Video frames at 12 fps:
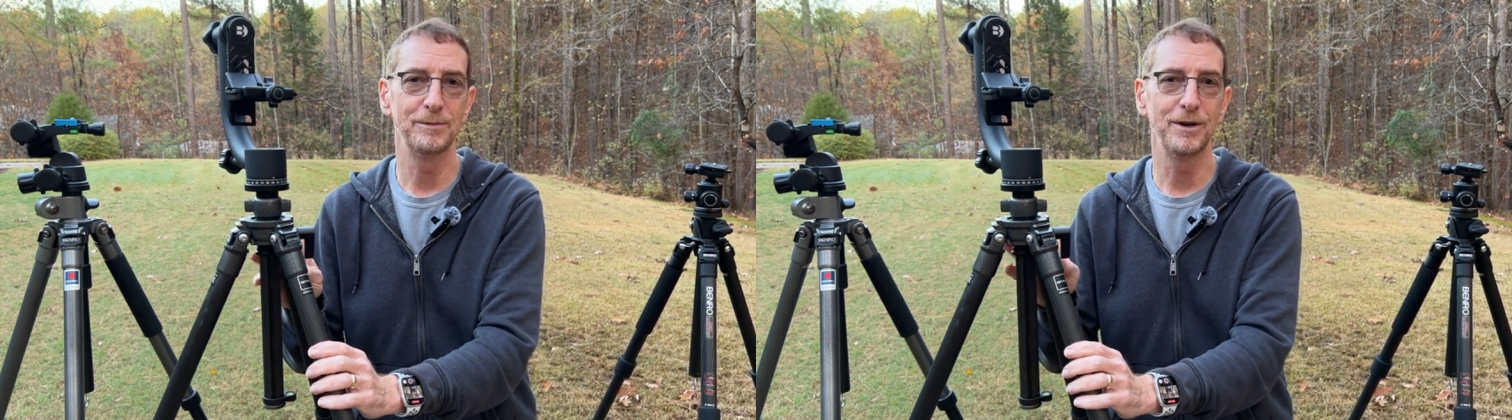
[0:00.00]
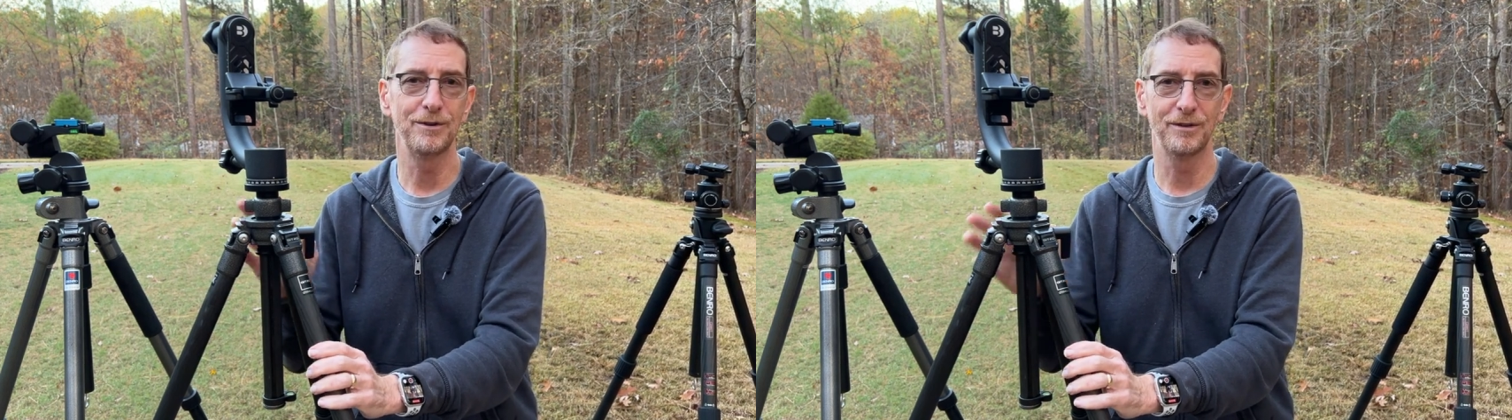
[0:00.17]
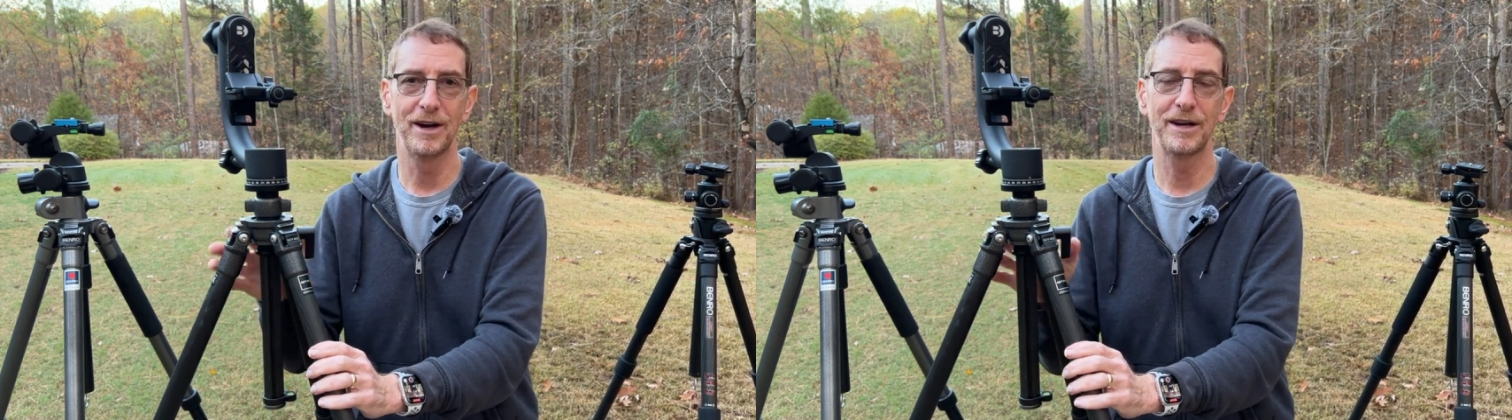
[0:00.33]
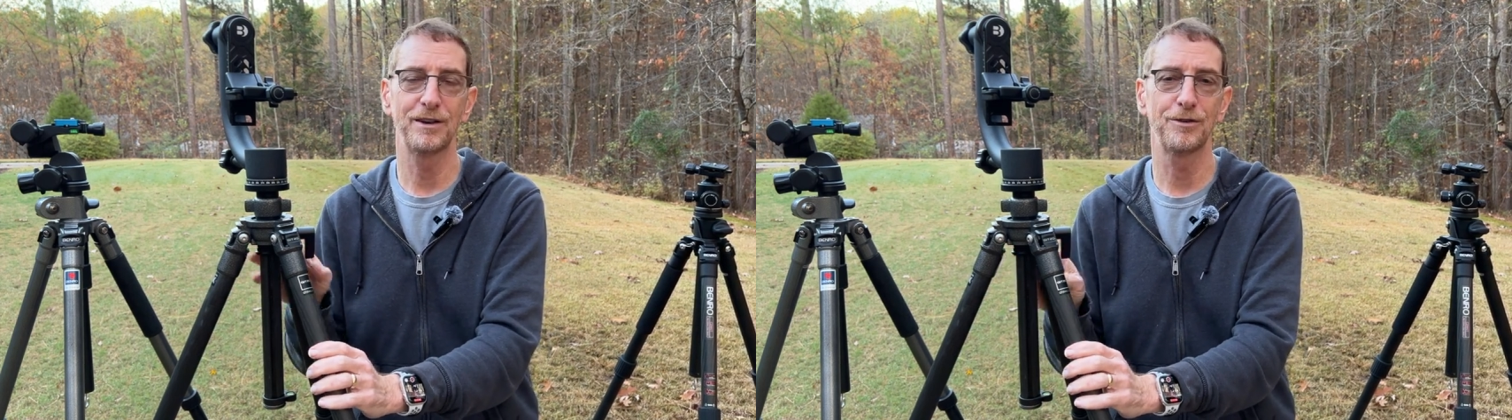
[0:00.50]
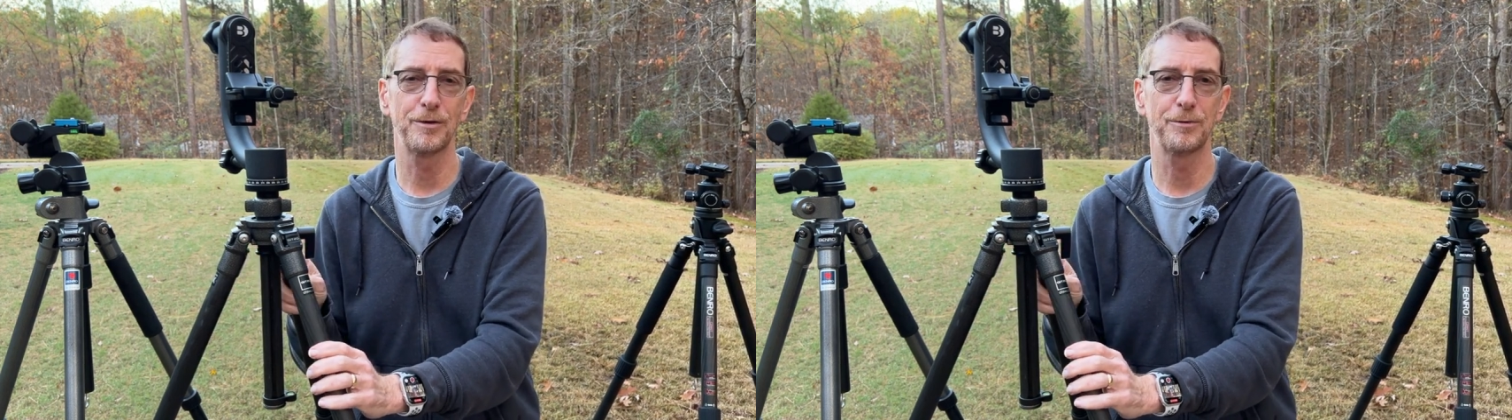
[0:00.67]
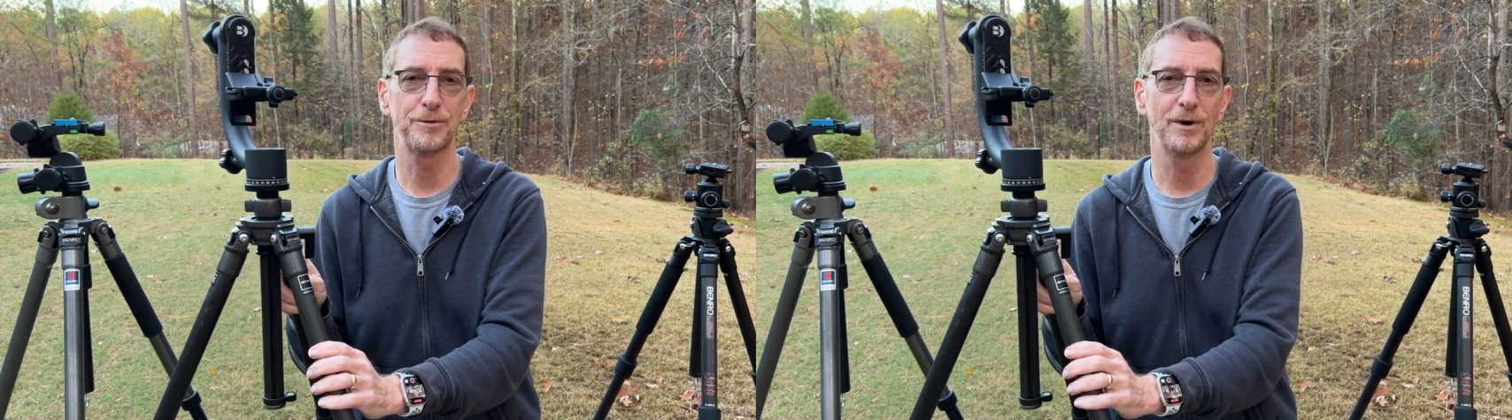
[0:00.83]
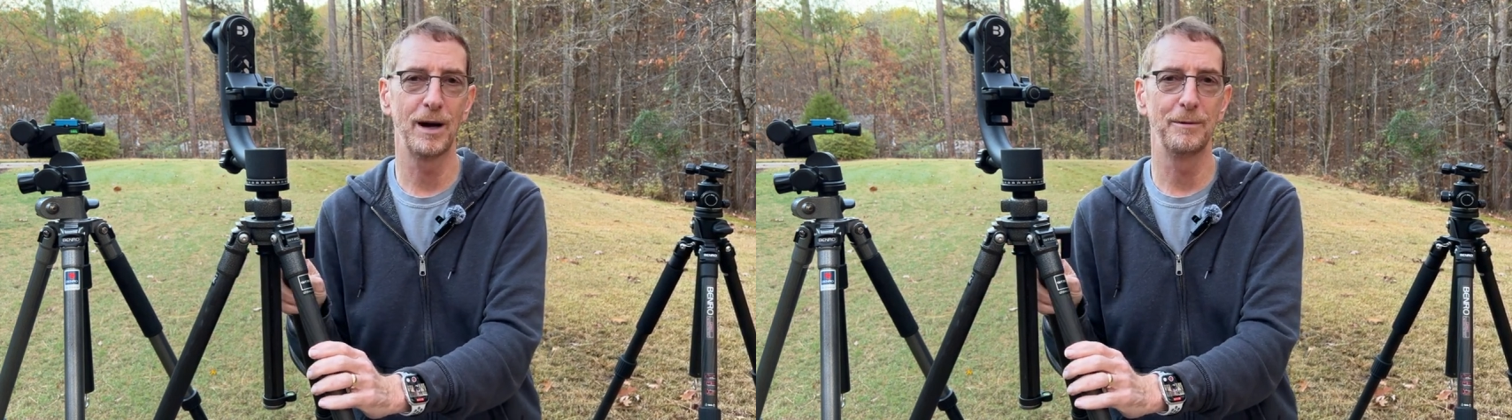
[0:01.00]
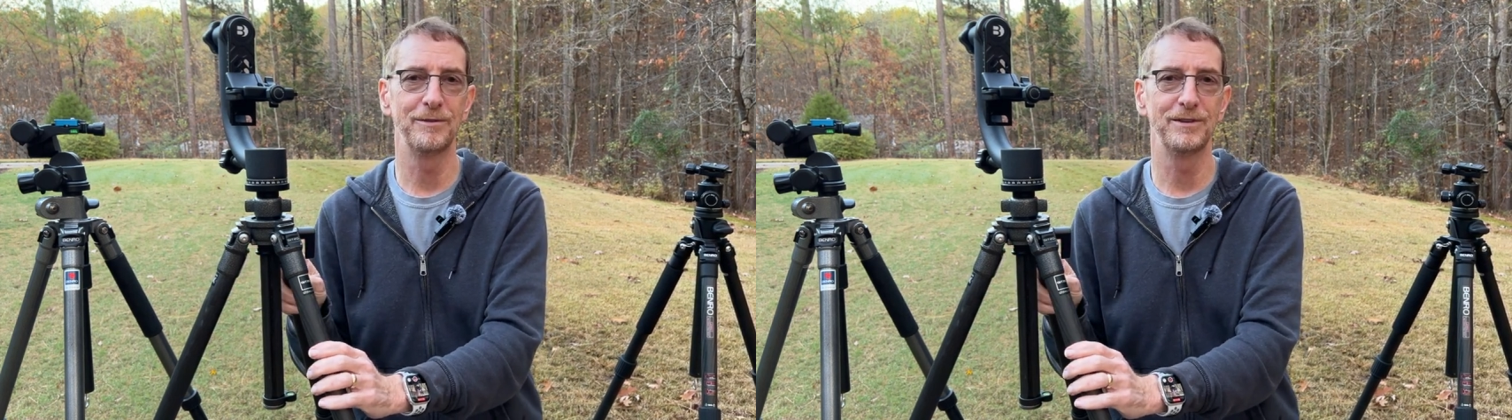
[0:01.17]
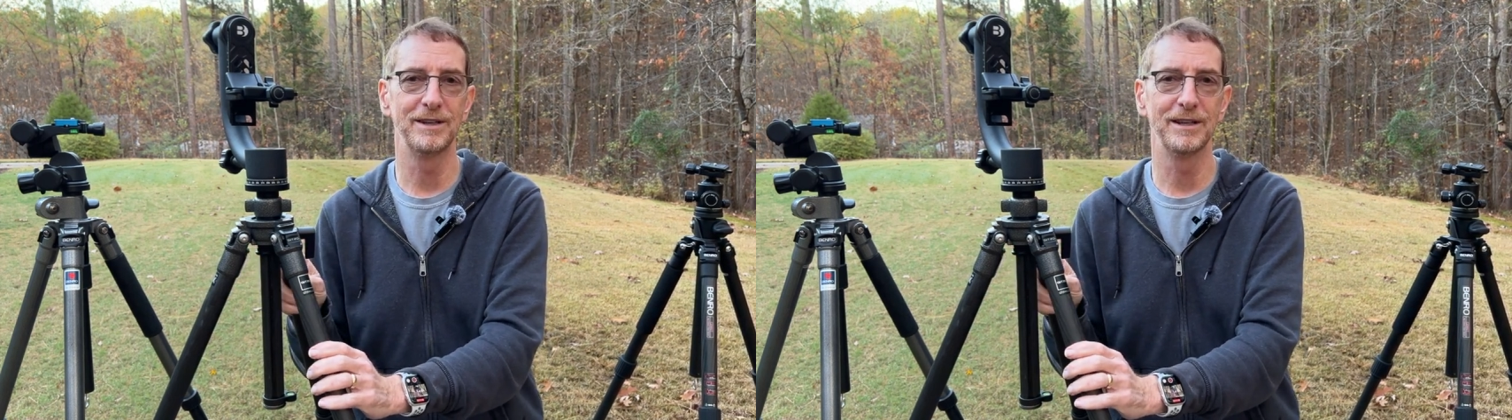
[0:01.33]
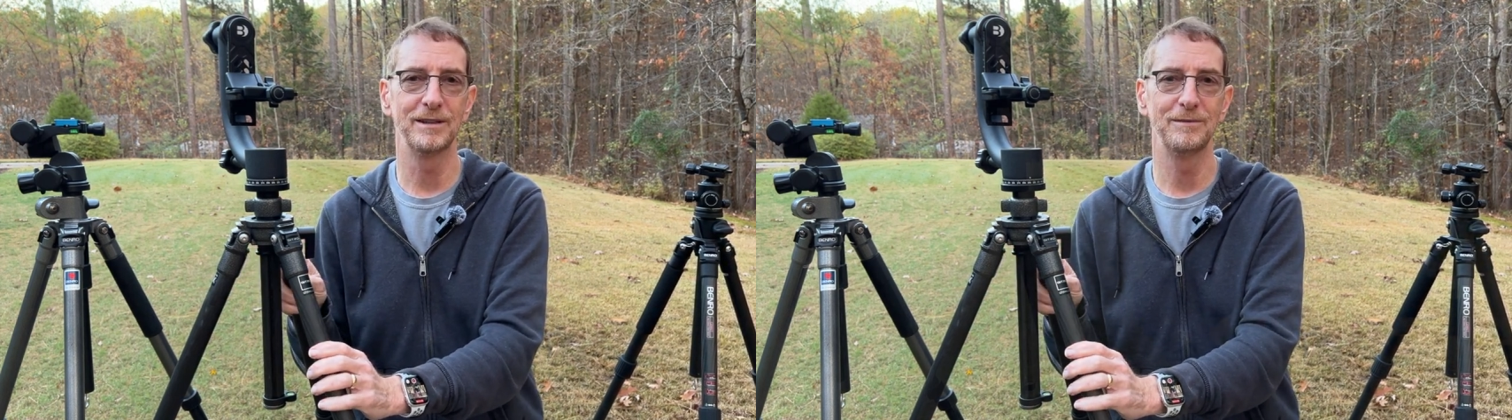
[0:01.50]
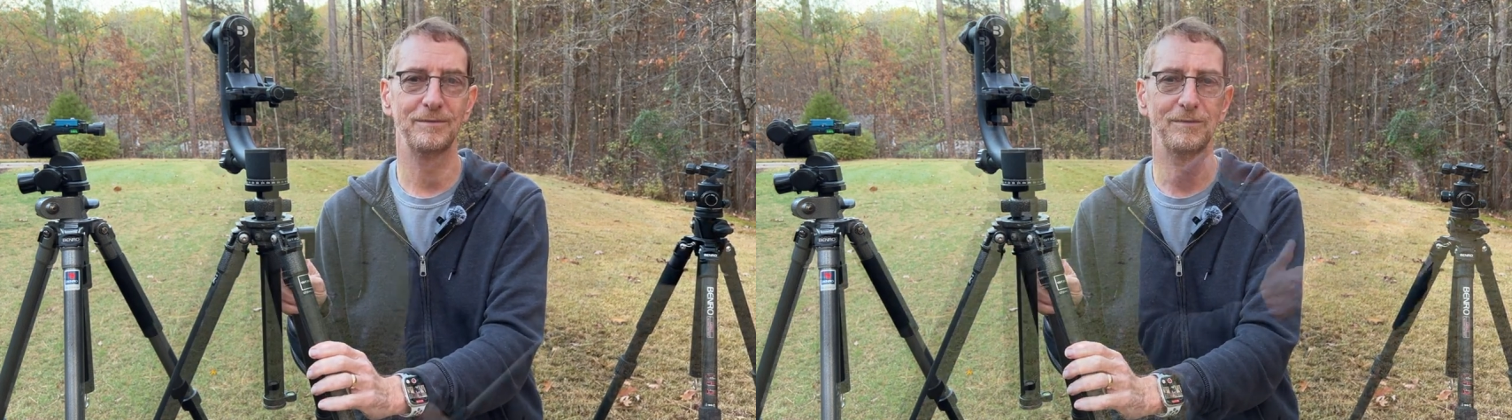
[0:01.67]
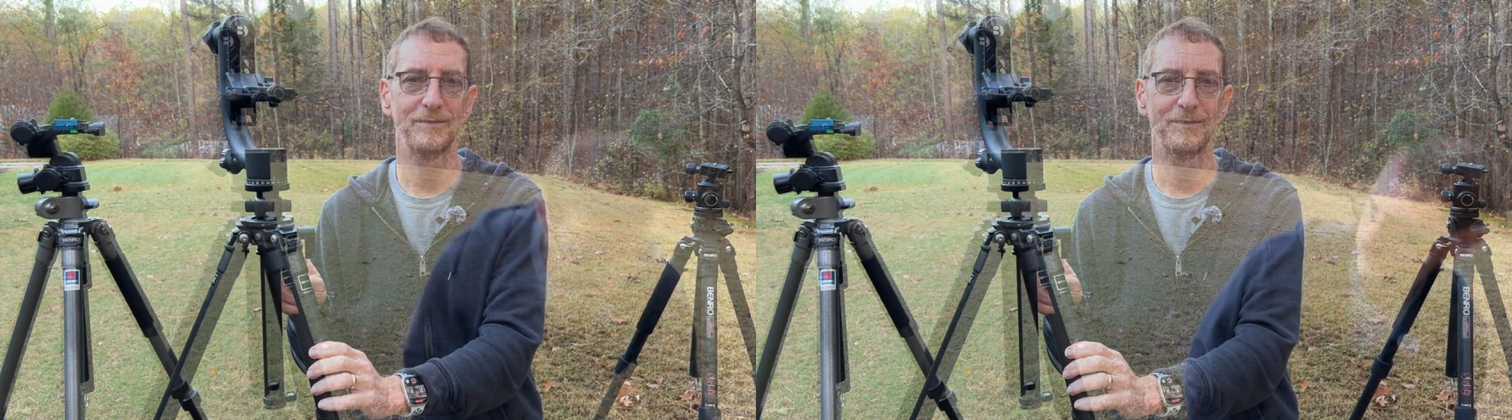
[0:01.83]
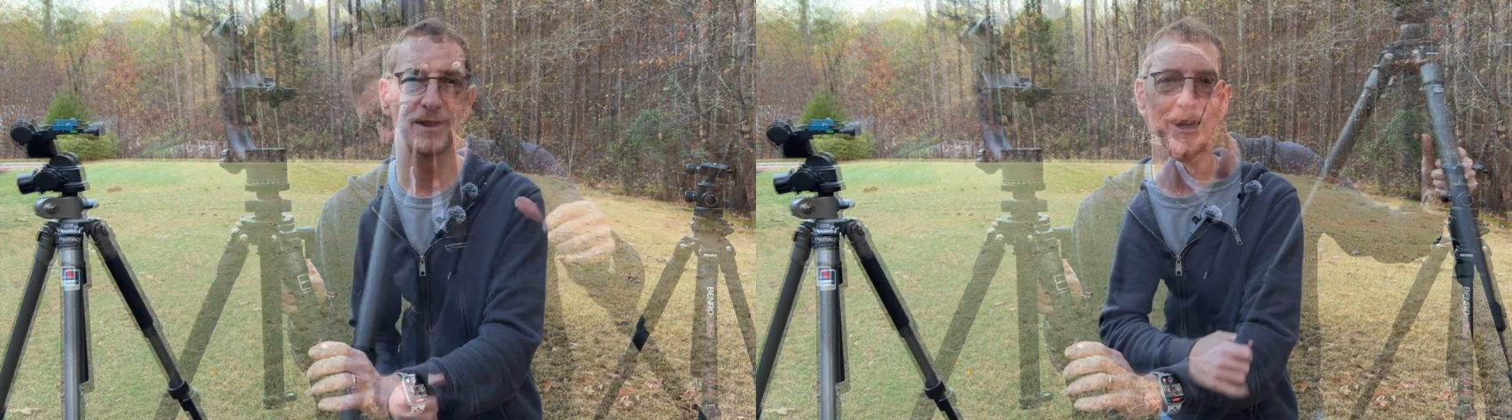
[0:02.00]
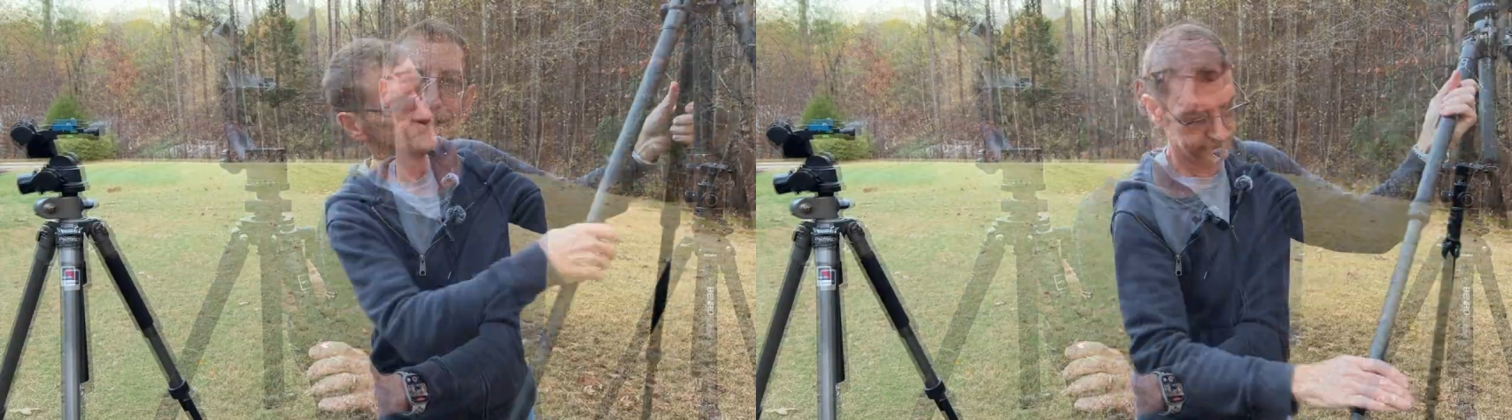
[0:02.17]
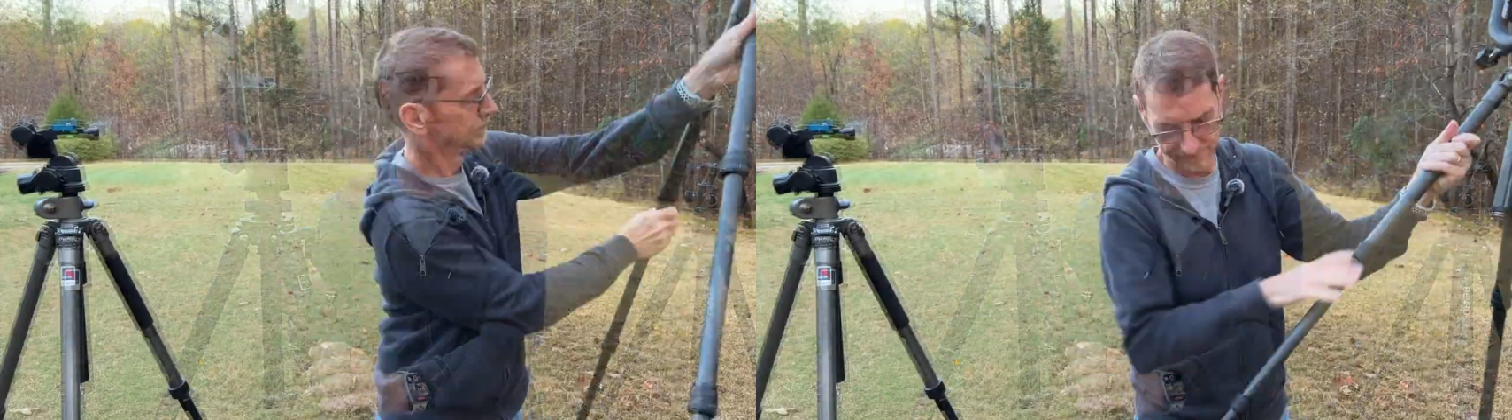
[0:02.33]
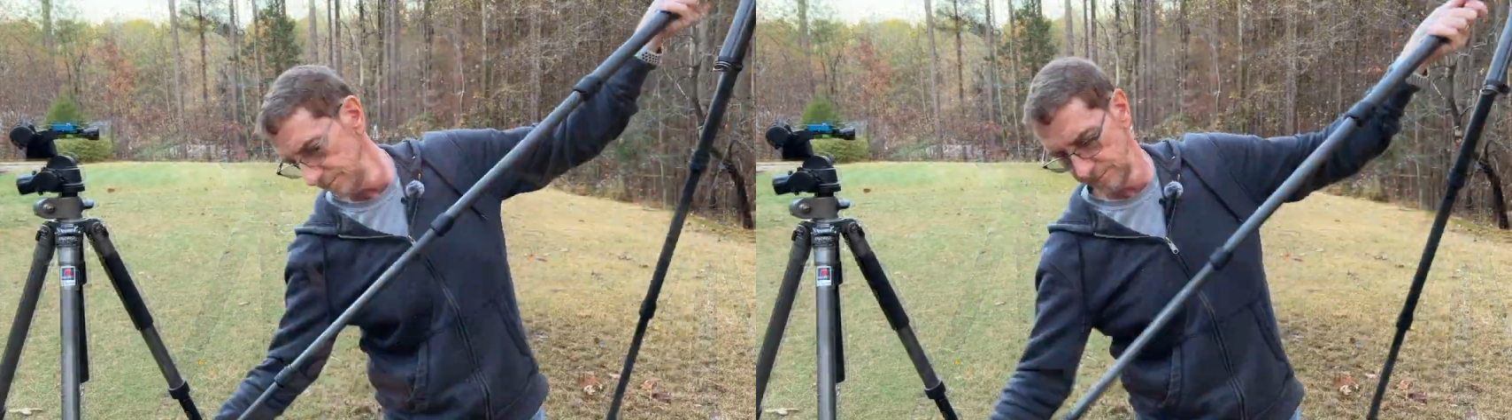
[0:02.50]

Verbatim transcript: Please like and subscribe if you did. Thank you.